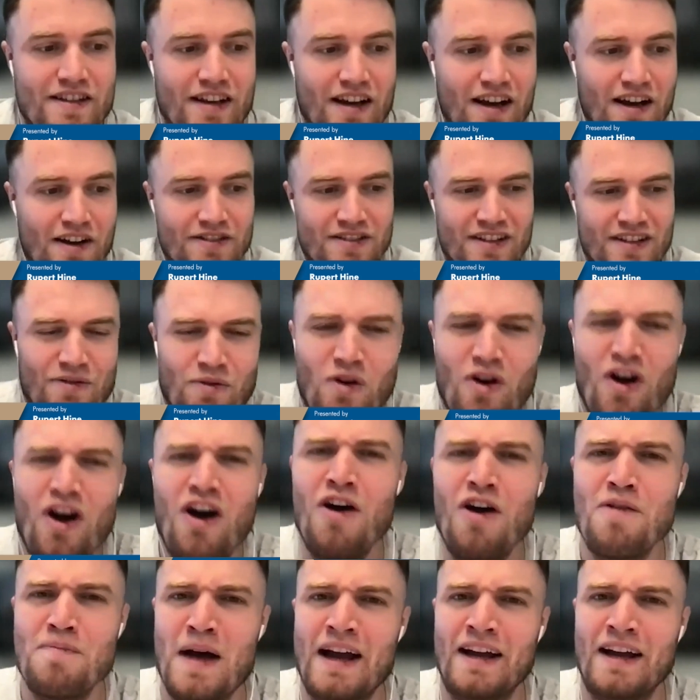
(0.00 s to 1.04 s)
that I was like, what
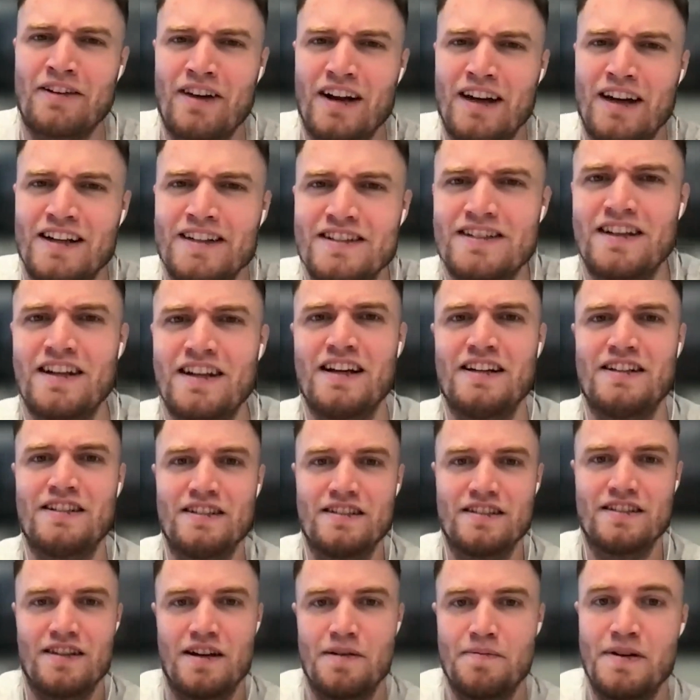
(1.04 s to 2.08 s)
are bank
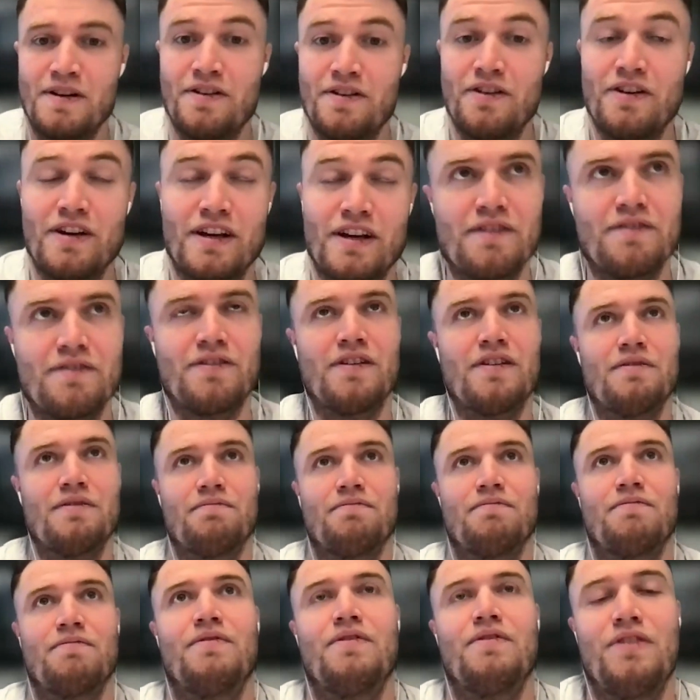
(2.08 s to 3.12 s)
reconciliations? And I've been doing it for
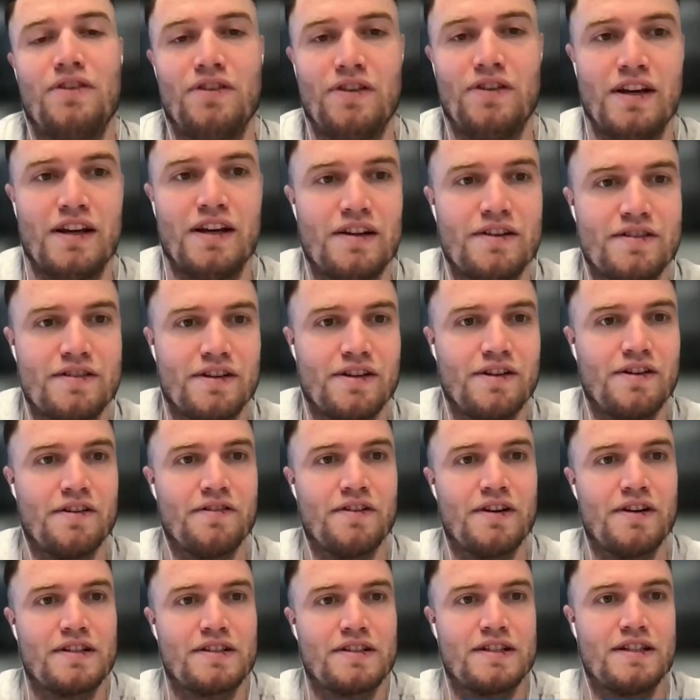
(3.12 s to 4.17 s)
2 years at
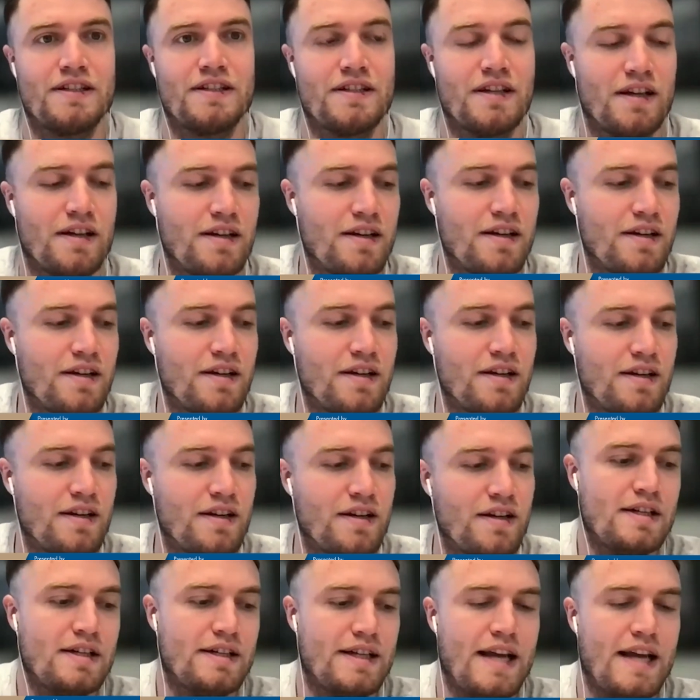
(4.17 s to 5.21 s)
university. So
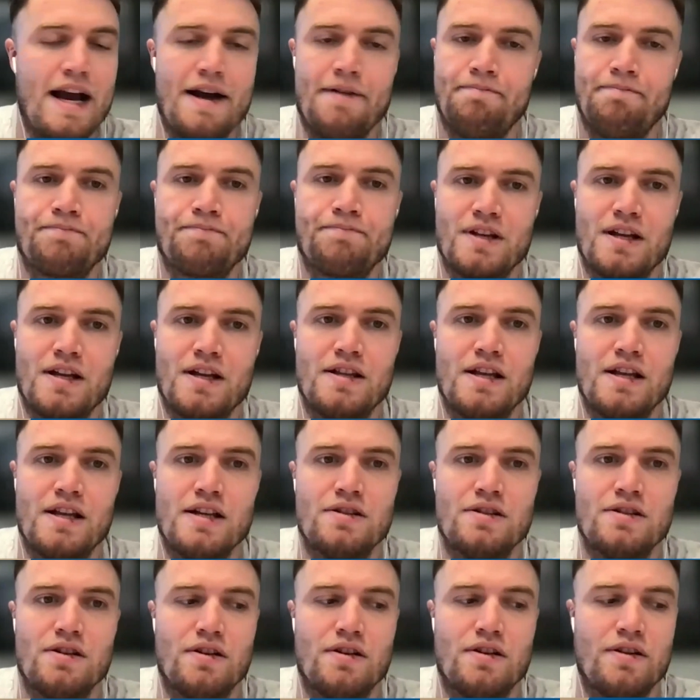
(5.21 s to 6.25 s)
yeah,
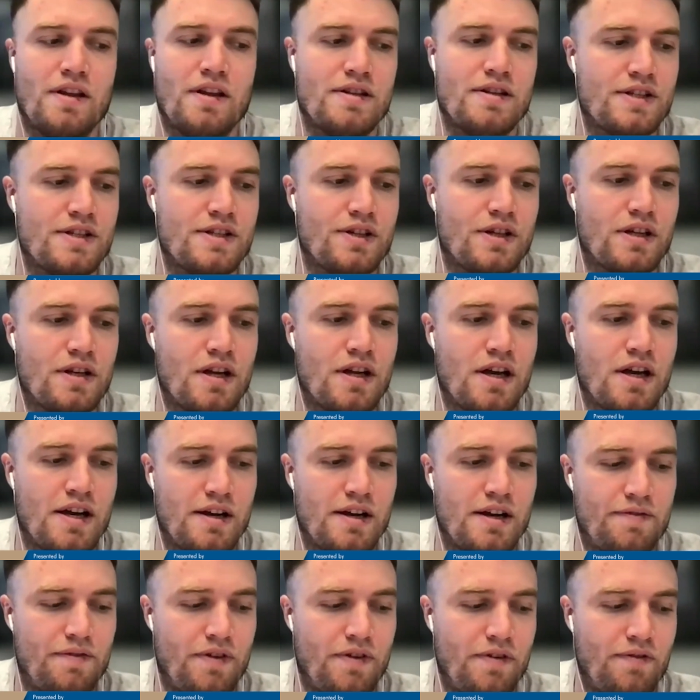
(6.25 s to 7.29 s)
there's things you can
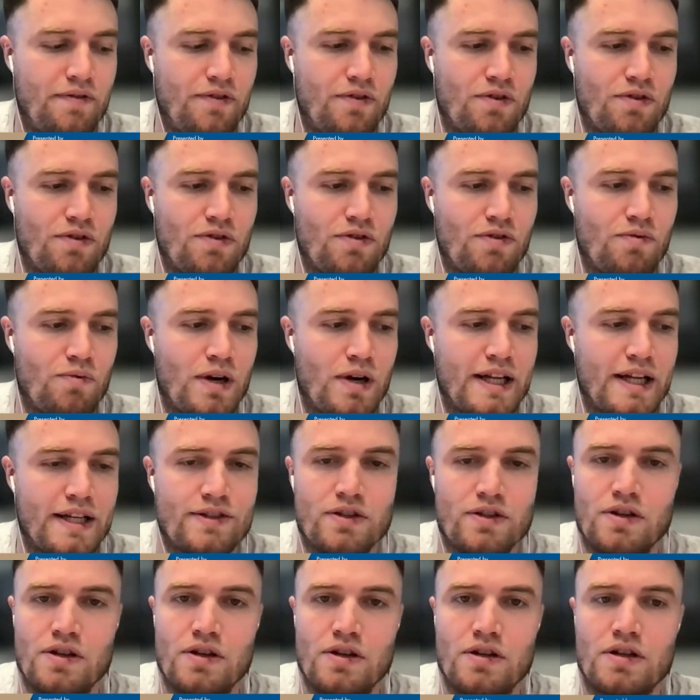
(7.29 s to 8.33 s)
learn if you're willing
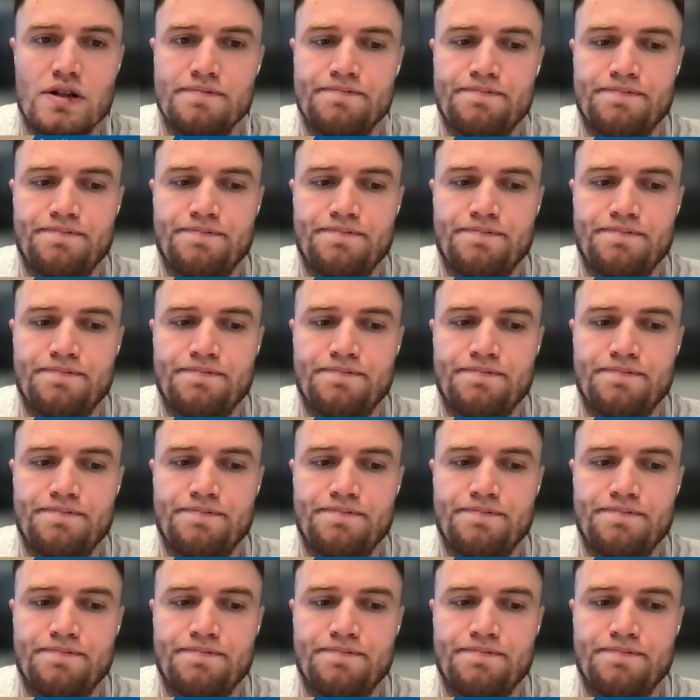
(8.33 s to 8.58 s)
to look.